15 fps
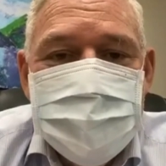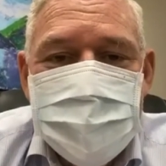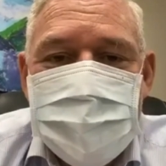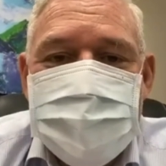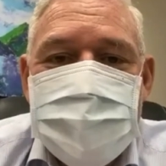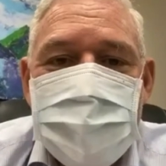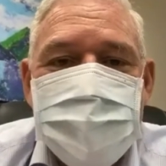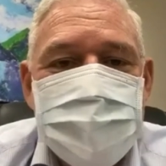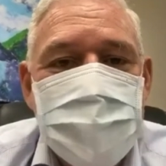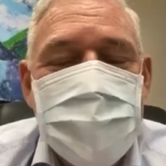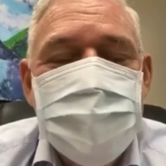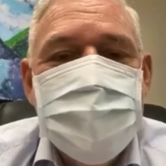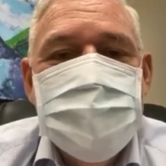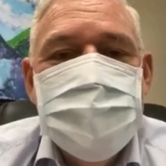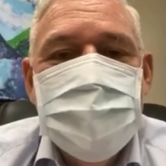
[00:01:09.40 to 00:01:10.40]
that the
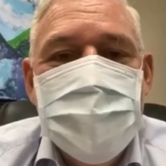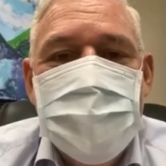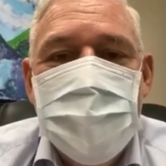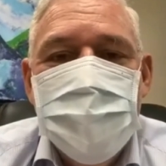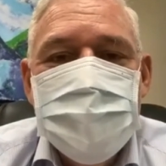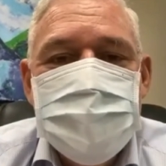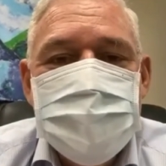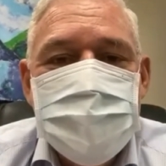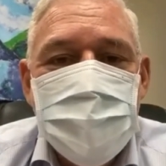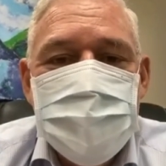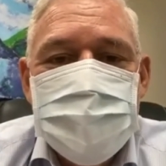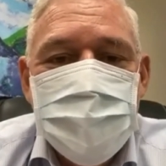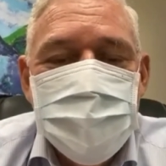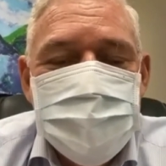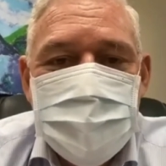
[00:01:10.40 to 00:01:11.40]
temptation to get out and start
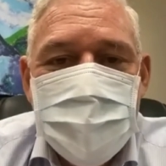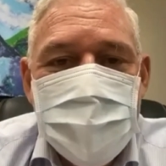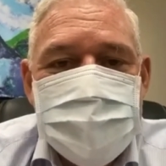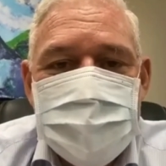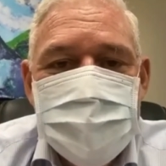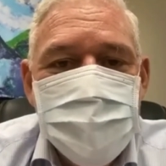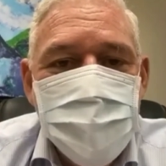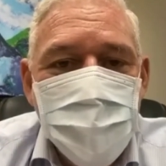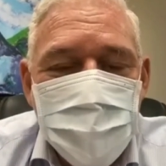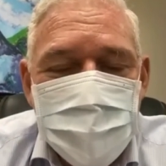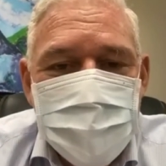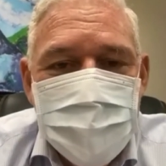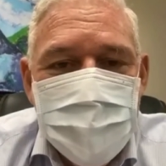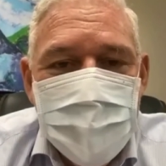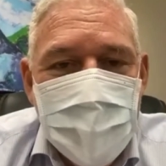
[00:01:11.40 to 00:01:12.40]
socializing
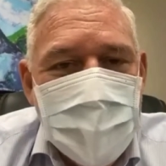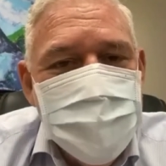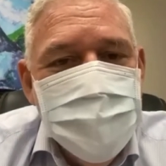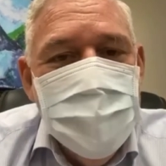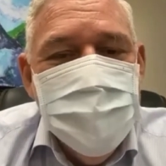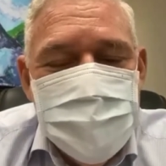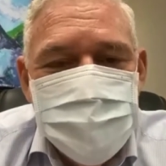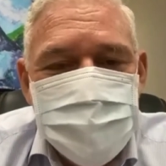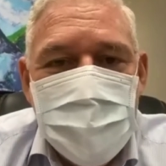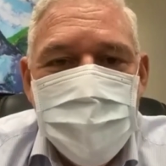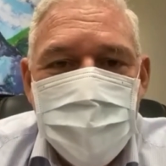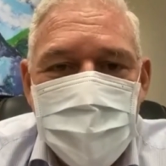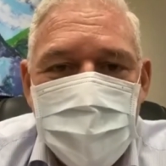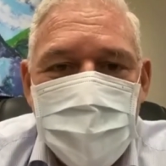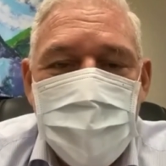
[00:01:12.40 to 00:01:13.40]
more and maybe
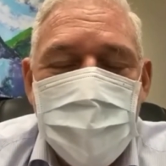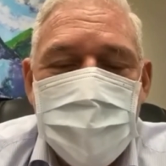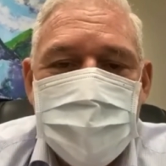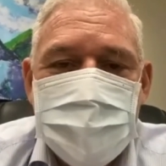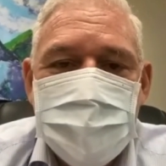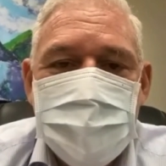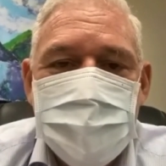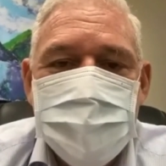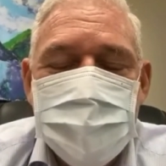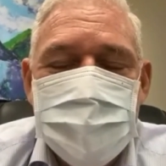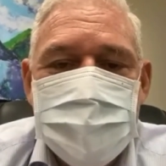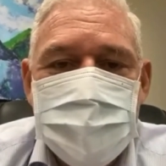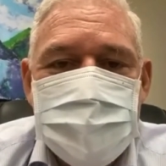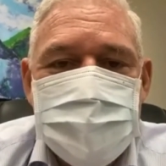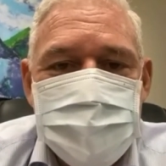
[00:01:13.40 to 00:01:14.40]
drop our guard a little
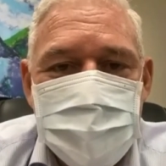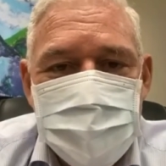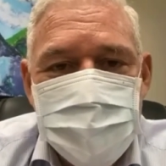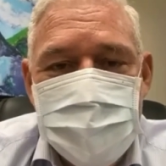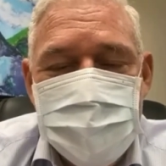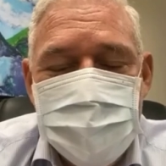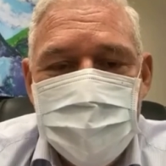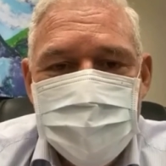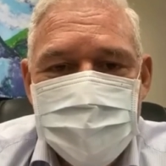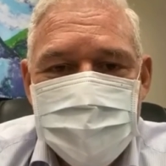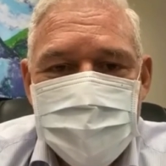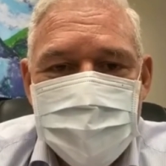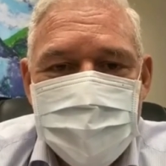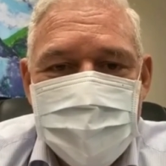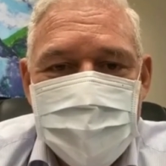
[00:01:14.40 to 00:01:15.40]
bit is going to be there.
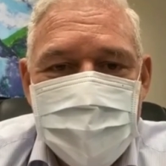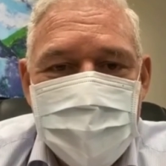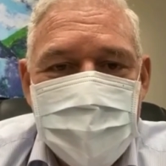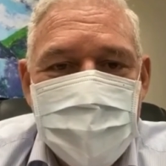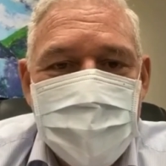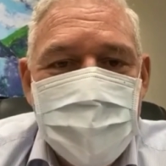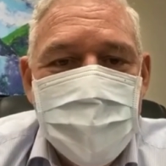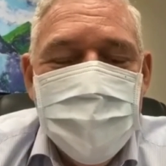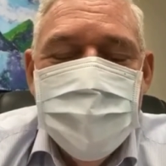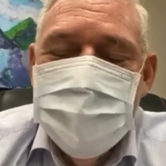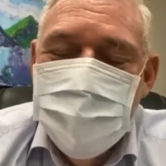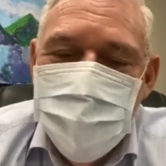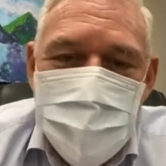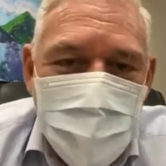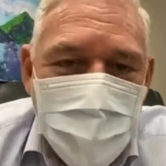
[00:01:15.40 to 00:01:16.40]

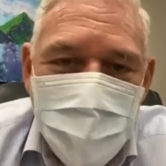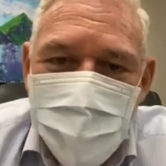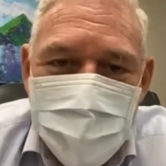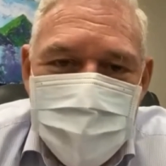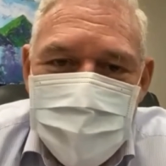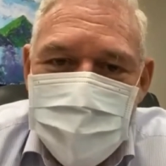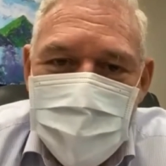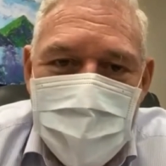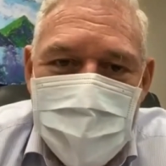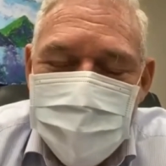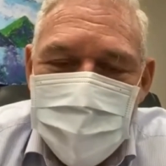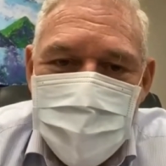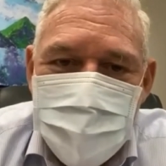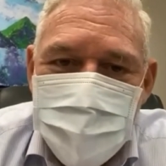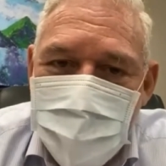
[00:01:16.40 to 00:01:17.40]
We all want you to have
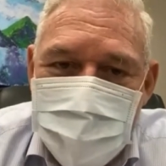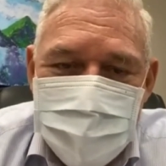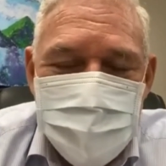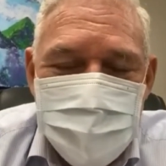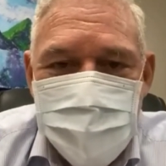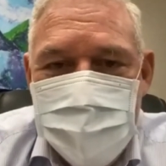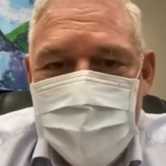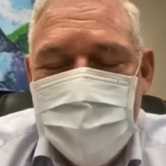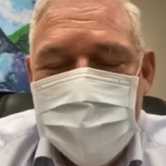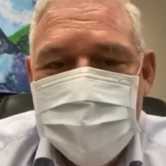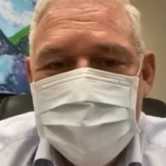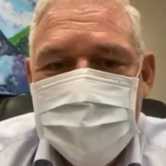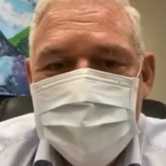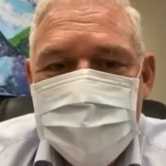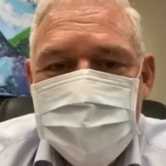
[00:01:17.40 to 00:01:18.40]
a great weekend,
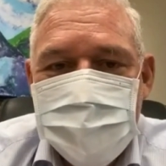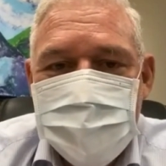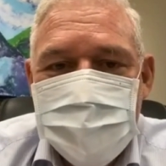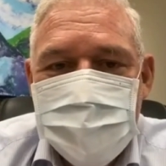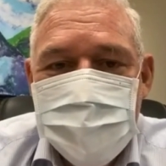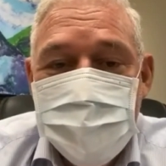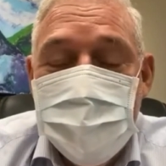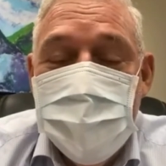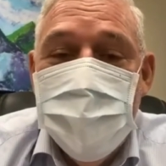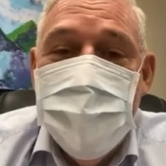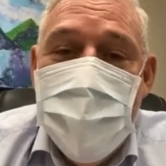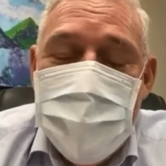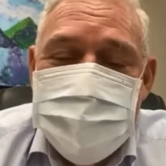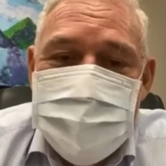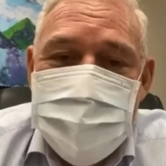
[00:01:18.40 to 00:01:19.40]
but I'm
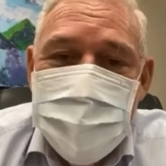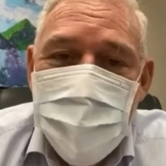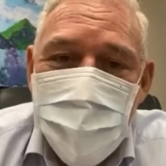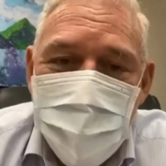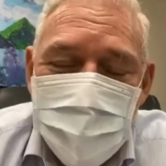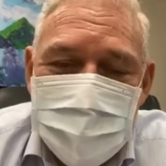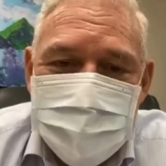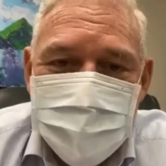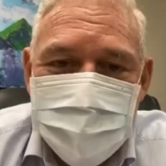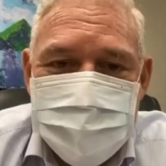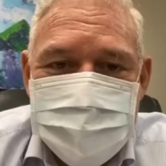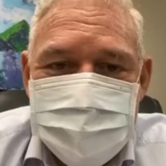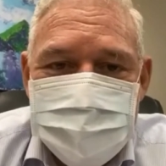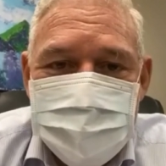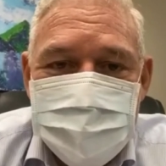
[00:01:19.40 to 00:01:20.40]
asking all of
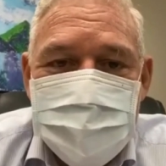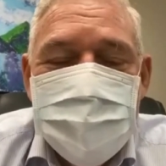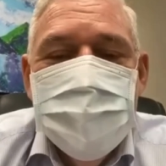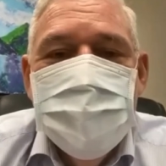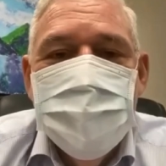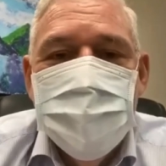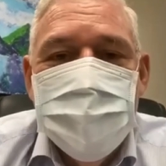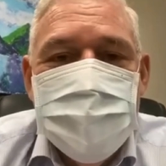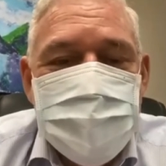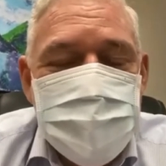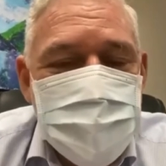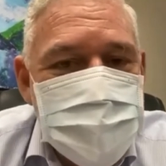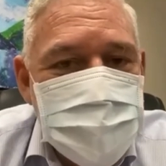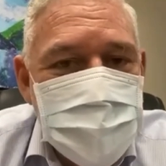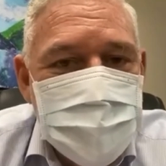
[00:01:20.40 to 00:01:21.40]
us, we're
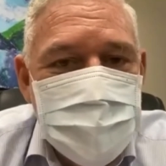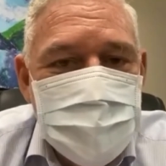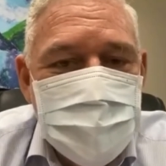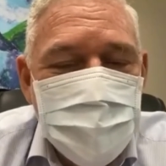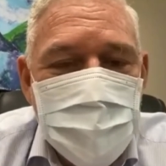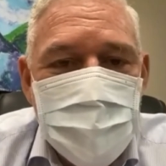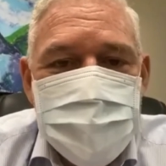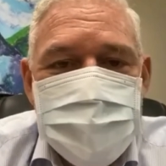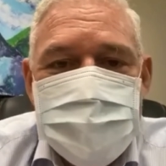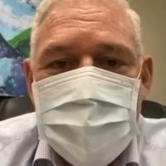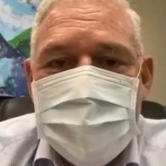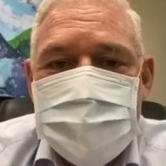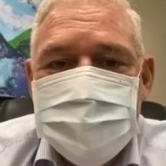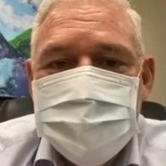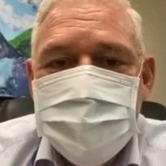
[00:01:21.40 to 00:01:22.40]
reducing the crowd
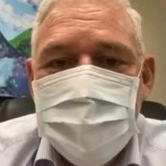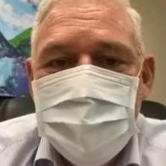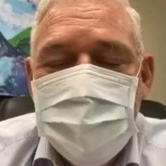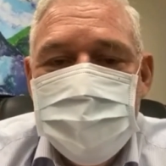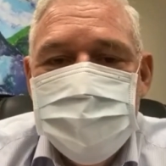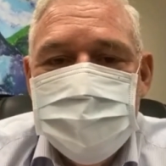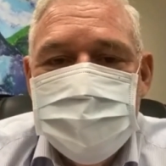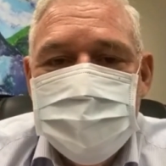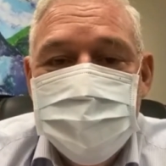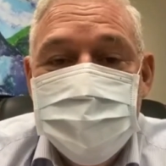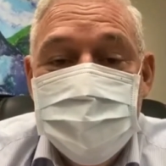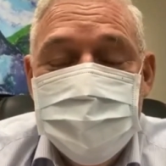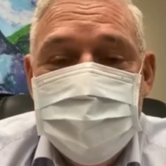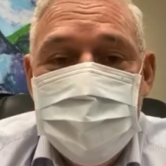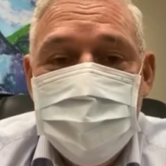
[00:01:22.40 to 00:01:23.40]
size from 100 to
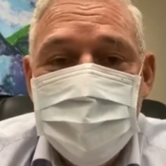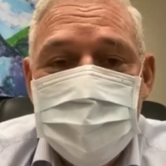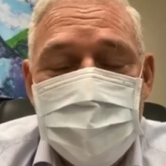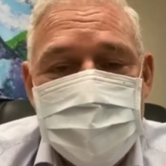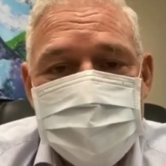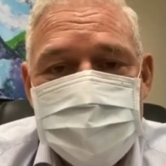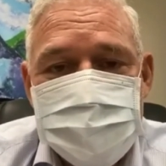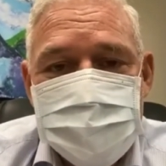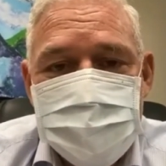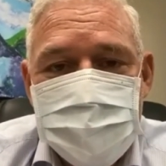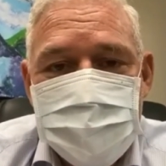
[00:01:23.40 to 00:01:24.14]
50 or less.